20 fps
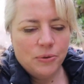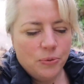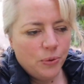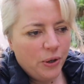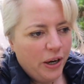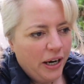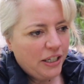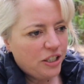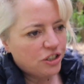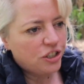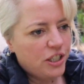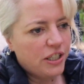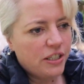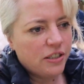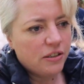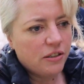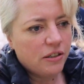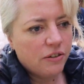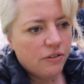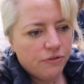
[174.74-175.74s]
We're
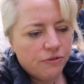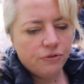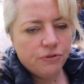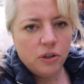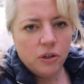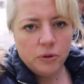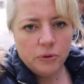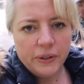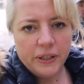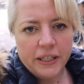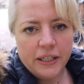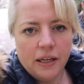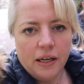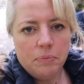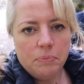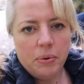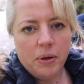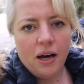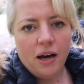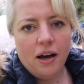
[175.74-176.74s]
actually following a
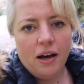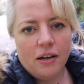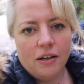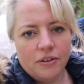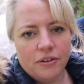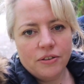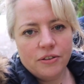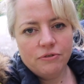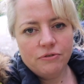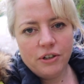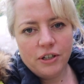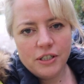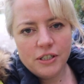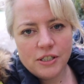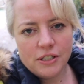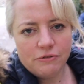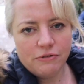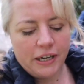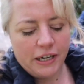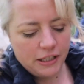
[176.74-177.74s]
path that
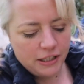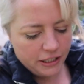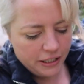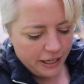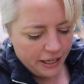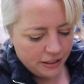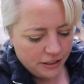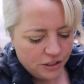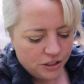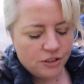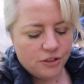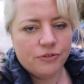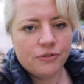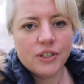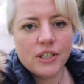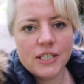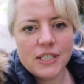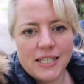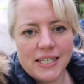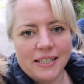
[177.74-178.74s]
runs around the edge of
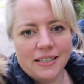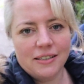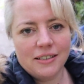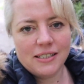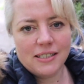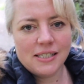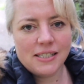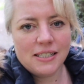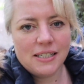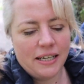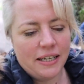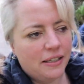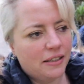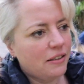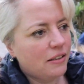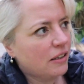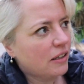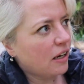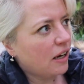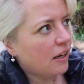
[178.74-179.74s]
Cotehele Estate,
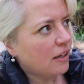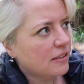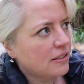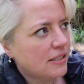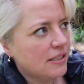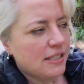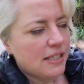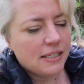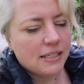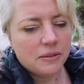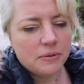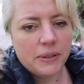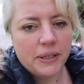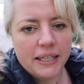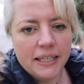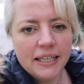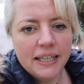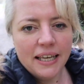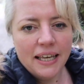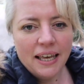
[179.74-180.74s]
the gardens
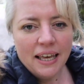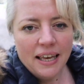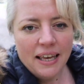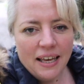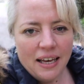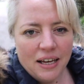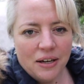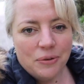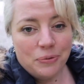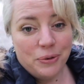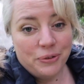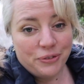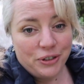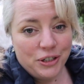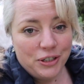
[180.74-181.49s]
anyway. We've